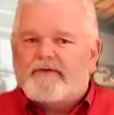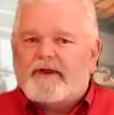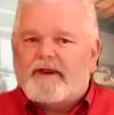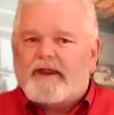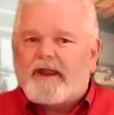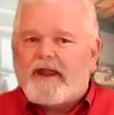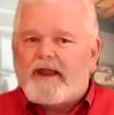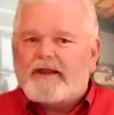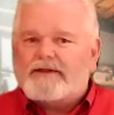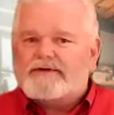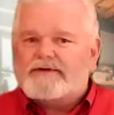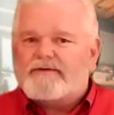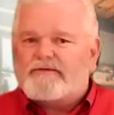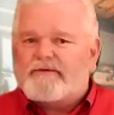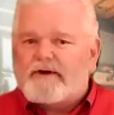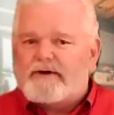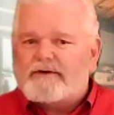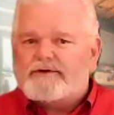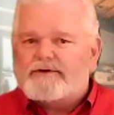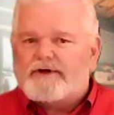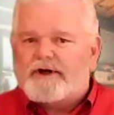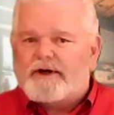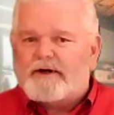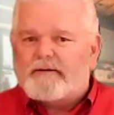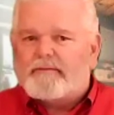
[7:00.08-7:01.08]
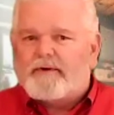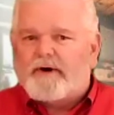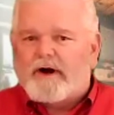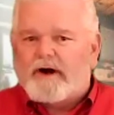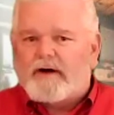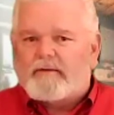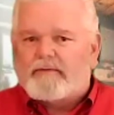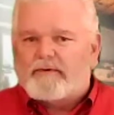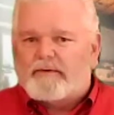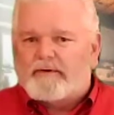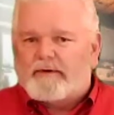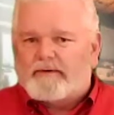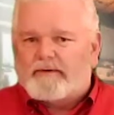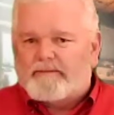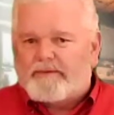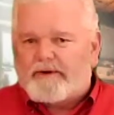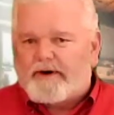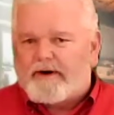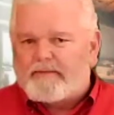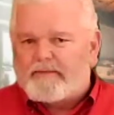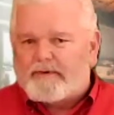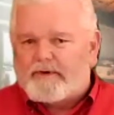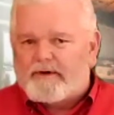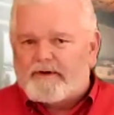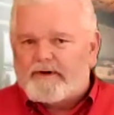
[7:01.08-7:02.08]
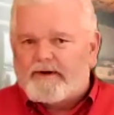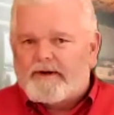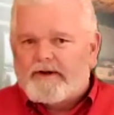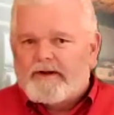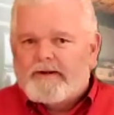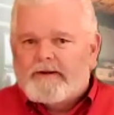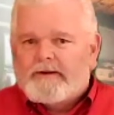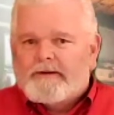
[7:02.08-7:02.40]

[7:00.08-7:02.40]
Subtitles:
the CAT's functioning properly.